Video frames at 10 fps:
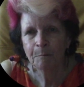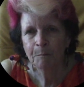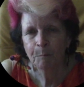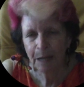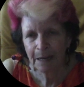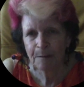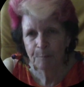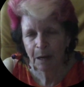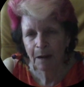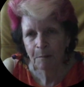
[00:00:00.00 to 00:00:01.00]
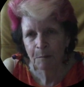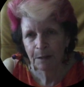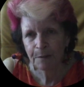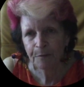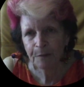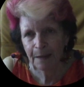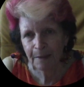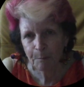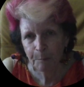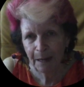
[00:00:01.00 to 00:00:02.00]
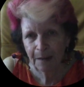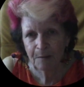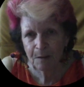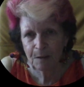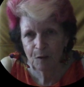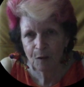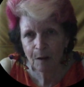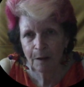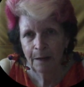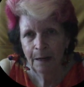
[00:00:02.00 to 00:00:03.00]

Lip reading: plaited palm leaf at the back of the design,